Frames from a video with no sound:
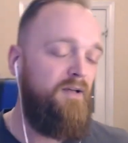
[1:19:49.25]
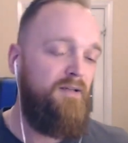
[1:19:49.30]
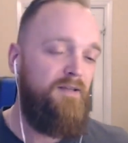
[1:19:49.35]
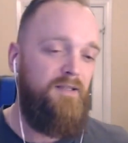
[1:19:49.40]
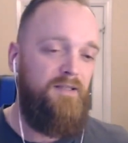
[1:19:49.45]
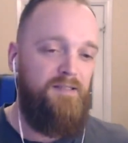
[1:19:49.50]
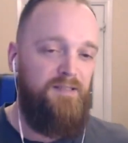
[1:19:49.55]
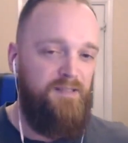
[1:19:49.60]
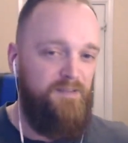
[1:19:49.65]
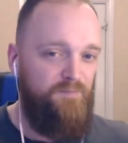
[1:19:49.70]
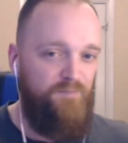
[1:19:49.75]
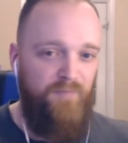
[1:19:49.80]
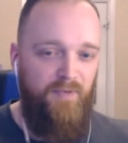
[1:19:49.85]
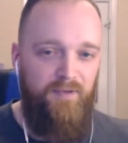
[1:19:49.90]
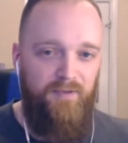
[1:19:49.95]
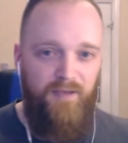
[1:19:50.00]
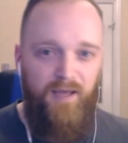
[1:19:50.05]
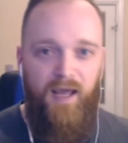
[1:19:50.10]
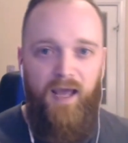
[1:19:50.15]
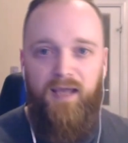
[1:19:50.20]
There's
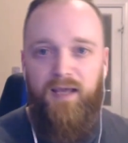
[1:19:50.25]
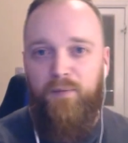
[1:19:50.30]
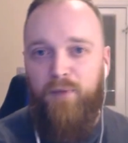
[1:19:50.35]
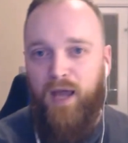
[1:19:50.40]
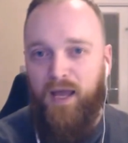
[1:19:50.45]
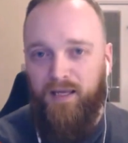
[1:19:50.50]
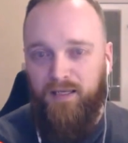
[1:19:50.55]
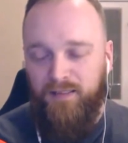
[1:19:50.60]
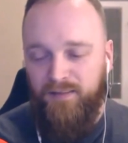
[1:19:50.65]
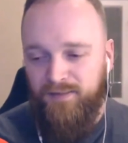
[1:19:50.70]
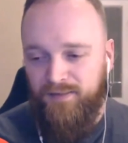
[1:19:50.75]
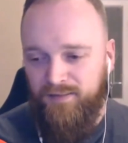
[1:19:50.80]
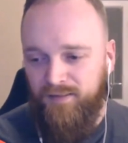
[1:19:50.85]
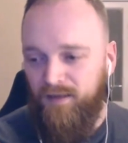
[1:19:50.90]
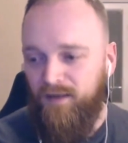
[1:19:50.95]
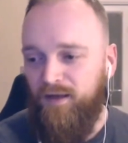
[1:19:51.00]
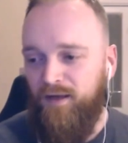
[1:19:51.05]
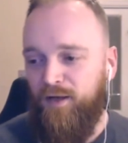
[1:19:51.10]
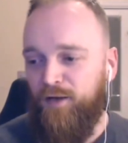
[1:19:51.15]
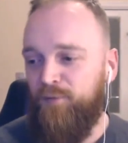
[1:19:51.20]
AMAs
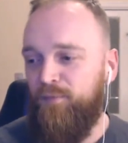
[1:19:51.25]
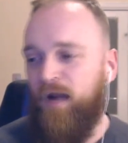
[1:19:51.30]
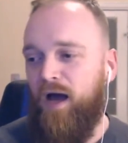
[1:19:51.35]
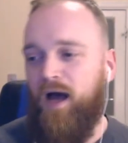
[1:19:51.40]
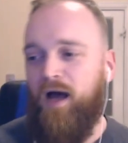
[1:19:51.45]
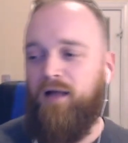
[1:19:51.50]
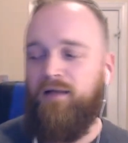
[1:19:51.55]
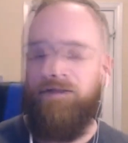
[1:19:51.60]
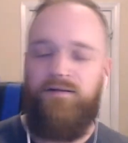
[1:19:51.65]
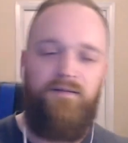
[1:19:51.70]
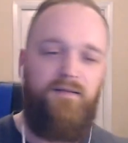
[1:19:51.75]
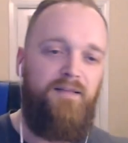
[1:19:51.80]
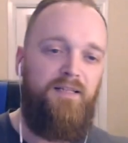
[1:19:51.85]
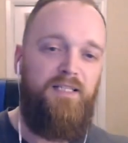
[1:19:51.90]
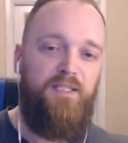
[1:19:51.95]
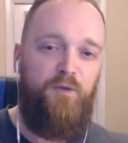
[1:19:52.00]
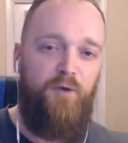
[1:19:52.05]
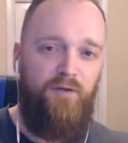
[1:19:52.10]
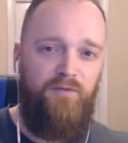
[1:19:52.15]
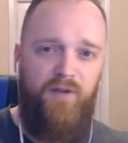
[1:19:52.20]
um, and these
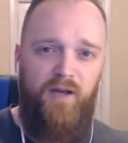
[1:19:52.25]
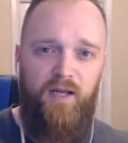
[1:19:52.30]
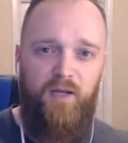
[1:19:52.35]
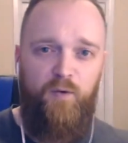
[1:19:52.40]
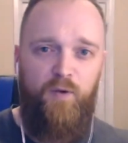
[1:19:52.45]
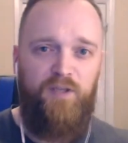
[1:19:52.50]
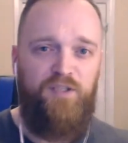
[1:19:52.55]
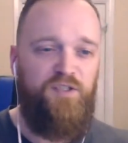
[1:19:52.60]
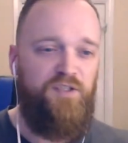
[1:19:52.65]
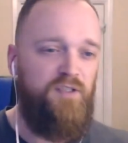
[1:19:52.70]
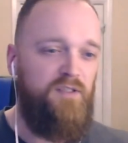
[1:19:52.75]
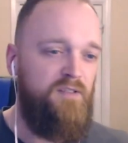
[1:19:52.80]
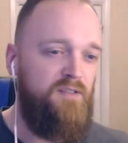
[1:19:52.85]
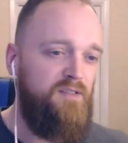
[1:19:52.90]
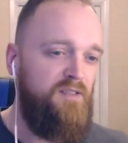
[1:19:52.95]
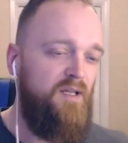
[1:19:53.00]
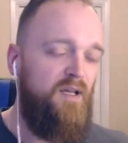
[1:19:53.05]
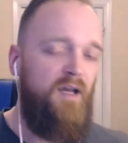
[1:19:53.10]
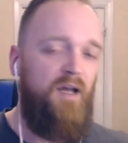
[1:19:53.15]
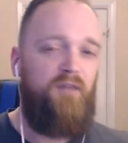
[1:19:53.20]
quickfire
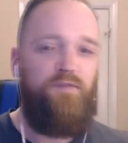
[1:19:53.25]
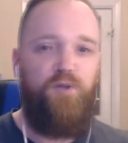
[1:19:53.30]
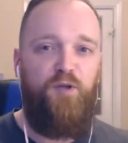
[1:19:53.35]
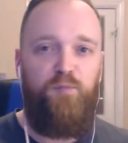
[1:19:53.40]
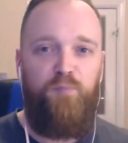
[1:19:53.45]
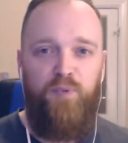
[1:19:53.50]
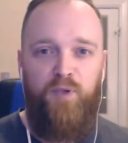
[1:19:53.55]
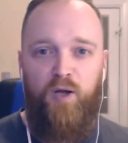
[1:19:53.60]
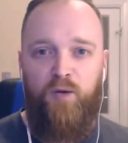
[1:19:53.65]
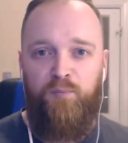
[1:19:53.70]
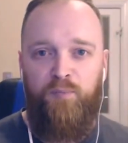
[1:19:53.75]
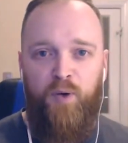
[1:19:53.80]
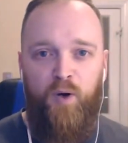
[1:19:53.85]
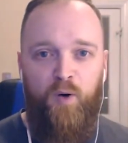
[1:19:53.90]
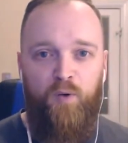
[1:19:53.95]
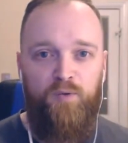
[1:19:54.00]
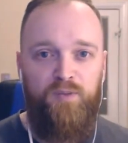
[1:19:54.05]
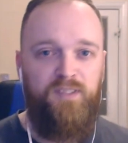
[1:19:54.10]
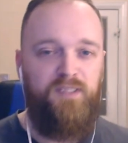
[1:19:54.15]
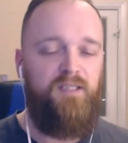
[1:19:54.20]
questions, a few blog
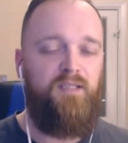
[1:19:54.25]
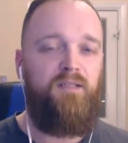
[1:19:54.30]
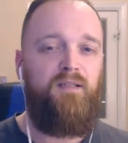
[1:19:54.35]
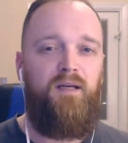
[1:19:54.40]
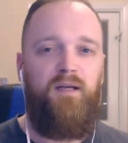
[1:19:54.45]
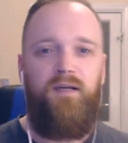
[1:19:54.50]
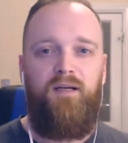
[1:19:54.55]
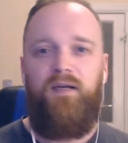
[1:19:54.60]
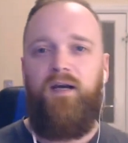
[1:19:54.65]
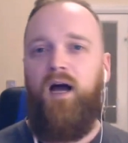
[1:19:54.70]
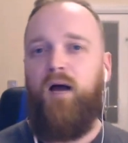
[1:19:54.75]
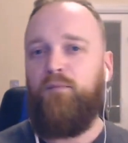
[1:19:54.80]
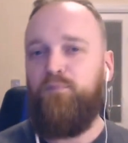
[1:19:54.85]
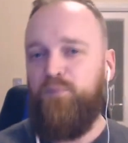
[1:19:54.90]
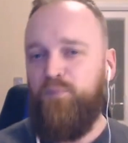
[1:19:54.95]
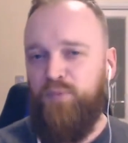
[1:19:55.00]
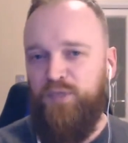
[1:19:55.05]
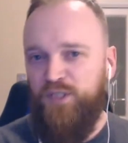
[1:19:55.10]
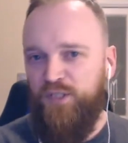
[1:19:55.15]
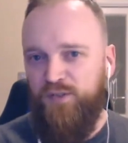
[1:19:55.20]
posts, and I'm
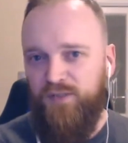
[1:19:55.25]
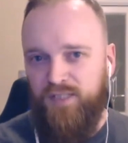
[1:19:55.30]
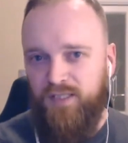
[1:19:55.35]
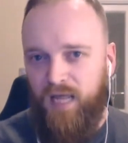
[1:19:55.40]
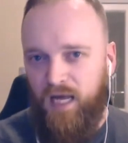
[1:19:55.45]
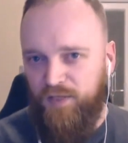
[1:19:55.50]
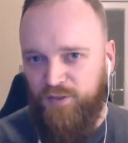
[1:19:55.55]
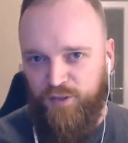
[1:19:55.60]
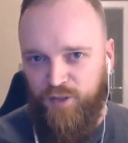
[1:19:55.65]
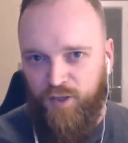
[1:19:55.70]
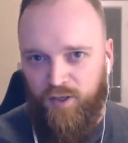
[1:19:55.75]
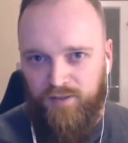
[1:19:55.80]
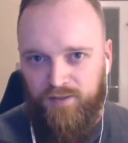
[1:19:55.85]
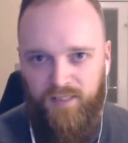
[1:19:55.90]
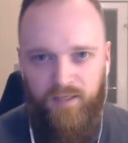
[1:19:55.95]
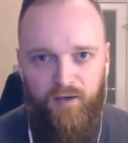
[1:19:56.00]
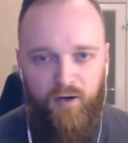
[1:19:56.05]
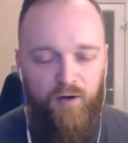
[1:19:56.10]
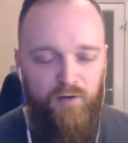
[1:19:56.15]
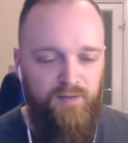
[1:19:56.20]
producing extra
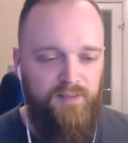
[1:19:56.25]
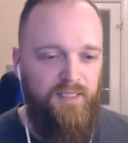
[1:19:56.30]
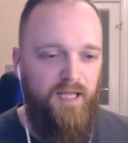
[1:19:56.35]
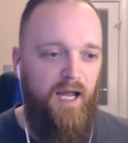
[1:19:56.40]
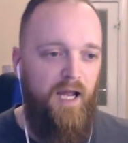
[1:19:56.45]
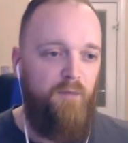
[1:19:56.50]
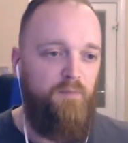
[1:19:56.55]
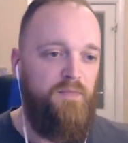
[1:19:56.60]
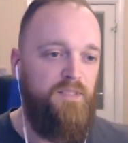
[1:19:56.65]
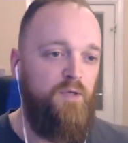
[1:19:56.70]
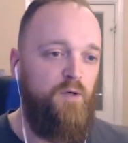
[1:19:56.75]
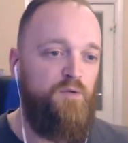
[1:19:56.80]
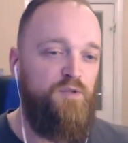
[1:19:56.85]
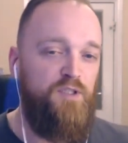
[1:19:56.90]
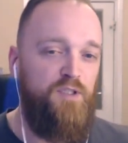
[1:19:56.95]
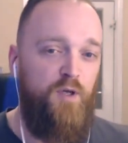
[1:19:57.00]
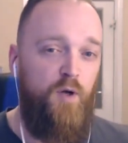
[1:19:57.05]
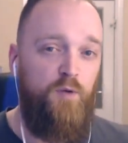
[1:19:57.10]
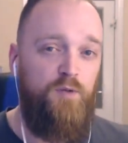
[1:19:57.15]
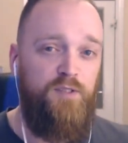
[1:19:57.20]
content all the time. So
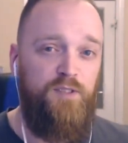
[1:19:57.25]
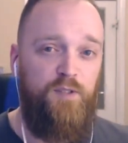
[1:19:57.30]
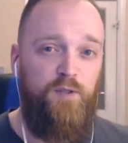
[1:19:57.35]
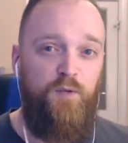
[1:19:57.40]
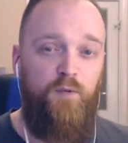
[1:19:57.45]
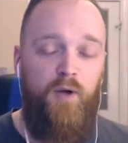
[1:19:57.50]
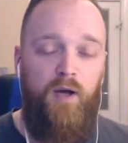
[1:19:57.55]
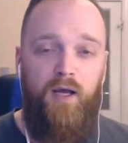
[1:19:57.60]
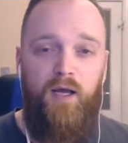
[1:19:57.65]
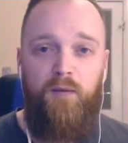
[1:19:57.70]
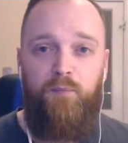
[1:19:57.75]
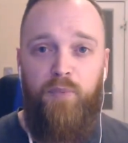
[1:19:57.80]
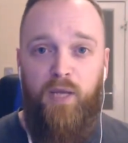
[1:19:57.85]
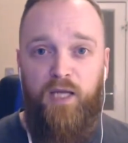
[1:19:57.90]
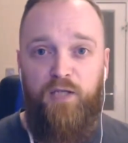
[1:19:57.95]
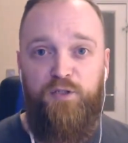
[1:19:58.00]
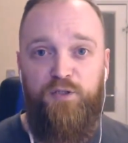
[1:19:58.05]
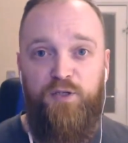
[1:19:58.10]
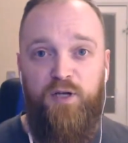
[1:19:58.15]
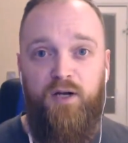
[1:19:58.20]
just go to
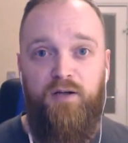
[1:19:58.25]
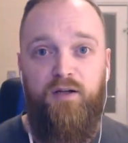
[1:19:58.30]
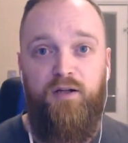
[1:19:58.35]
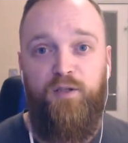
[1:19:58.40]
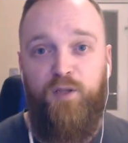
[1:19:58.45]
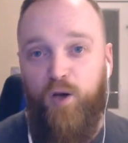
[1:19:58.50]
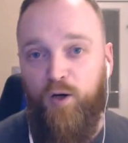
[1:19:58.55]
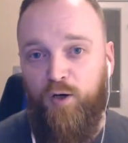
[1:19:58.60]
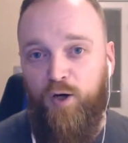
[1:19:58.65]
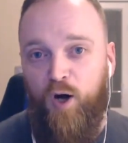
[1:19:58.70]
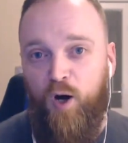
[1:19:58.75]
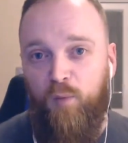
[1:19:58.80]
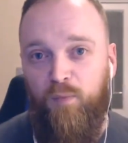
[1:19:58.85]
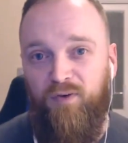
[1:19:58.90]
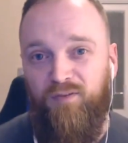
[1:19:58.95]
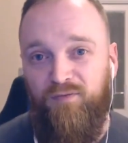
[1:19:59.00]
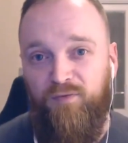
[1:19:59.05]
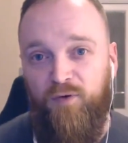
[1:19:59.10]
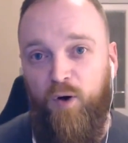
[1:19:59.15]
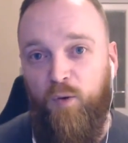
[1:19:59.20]
patreon.com
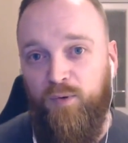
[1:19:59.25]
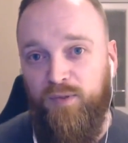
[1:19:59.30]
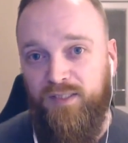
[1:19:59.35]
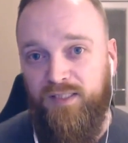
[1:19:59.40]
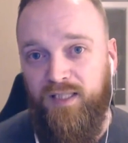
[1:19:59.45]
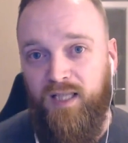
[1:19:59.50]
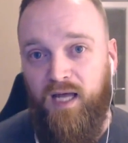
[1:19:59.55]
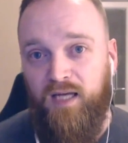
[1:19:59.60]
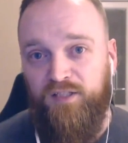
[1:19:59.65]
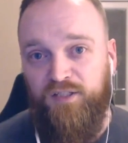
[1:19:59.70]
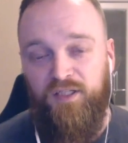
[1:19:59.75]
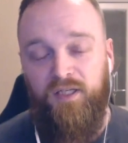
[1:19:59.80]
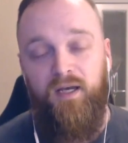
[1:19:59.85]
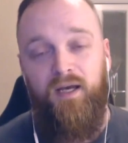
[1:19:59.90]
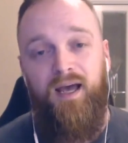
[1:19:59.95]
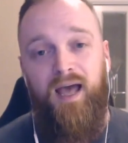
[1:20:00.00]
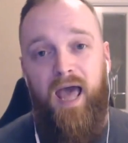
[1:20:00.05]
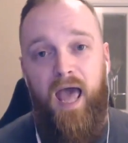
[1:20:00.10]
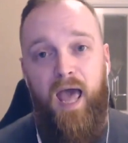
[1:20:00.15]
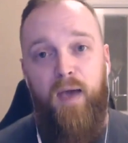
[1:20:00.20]
forward slash
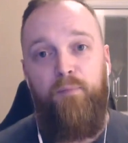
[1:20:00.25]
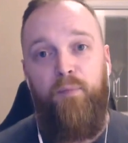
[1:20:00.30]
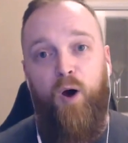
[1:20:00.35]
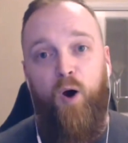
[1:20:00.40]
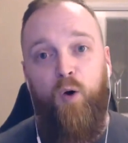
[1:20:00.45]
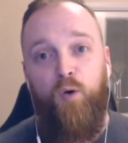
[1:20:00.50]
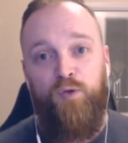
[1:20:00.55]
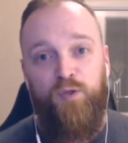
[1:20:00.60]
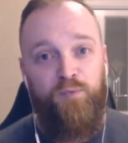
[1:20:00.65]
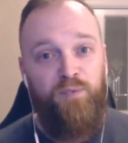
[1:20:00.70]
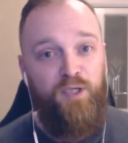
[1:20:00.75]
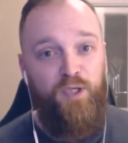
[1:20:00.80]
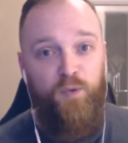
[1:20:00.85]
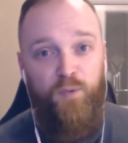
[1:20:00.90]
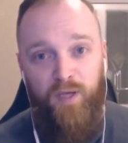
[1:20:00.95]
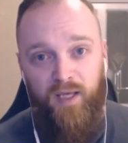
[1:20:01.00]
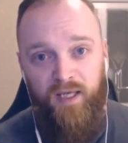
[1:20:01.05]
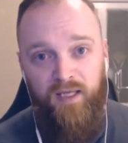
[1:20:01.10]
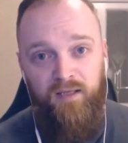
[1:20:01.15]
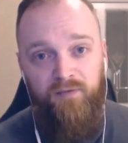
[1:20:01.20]
M O W
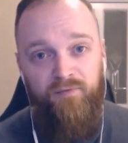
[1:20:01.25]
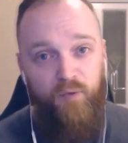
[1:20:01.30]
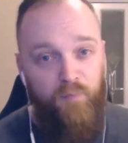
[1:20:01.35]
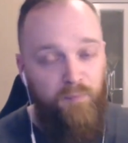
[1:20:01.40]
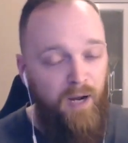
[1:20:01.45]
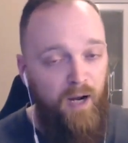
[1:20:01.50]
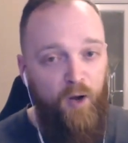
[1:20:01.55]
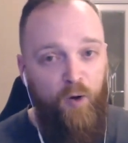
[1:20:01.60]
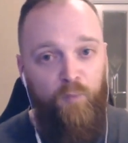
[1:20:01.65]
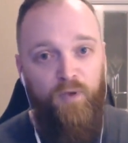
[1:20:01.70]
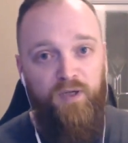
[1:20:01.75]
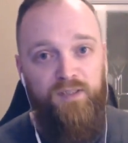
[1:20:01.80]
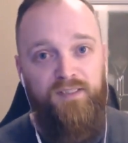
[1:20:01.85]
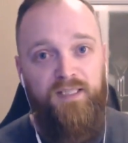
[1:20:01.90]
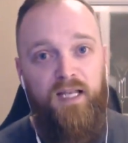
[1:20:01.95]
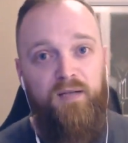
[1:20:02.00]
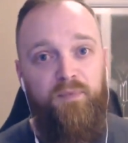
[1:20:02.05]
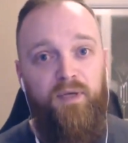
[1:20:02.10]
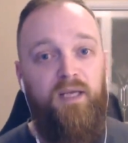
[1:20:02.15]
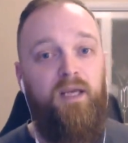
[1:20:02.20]
E, but my own worst
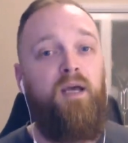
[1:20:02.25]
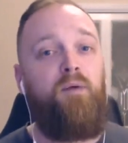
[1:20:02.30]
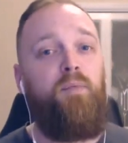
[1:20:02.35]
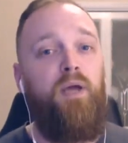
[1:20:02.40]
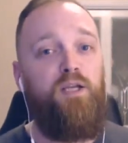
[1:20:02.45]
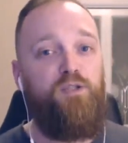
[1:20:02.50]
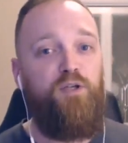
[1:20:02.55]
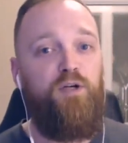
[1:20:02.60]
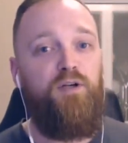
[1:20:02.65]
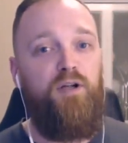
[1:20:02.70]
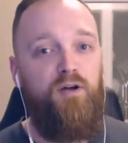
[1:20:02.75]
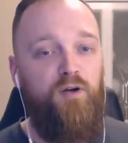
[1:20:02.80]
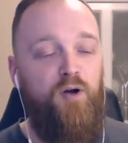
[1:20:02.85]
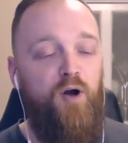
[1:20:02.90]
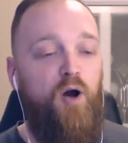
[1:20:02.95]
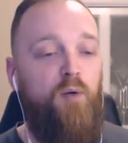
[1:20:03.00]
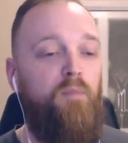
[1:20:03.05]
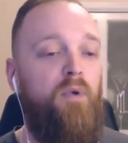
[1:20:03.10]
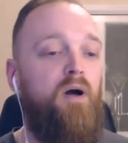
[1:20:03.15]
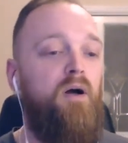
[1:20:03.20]
enemy,
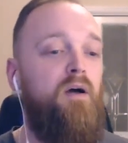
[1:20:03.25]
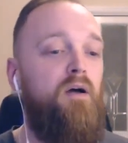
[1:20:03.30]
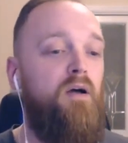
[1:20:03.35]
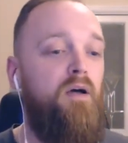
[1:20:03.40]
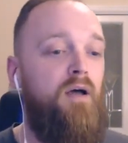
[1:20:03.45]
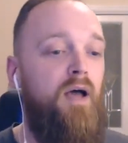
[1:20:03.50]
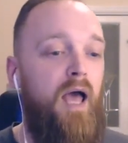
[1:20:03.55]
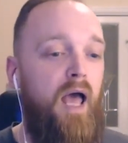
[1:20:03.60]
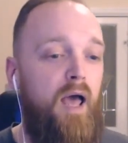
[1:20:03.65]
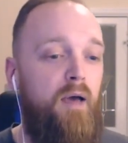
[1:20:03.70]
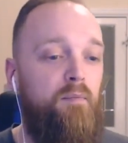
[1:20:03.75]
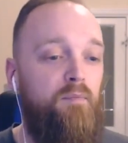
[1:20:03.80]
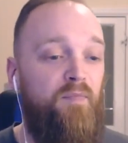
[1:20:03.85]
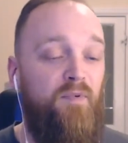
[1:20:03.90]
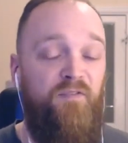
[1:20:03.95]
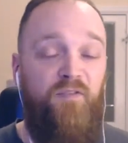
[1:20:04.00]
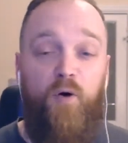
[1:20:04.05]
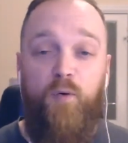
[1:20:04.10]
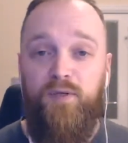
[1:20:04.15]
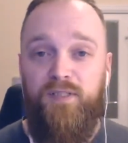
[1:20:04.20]
patreon.com uh,
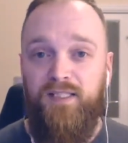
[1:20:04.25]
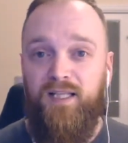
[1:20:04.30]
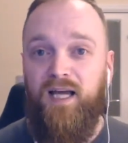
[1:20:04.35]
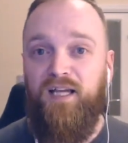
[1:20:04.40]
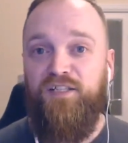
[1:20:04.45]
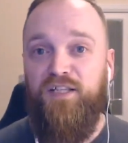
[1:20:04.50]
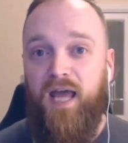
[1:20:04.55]
forward slash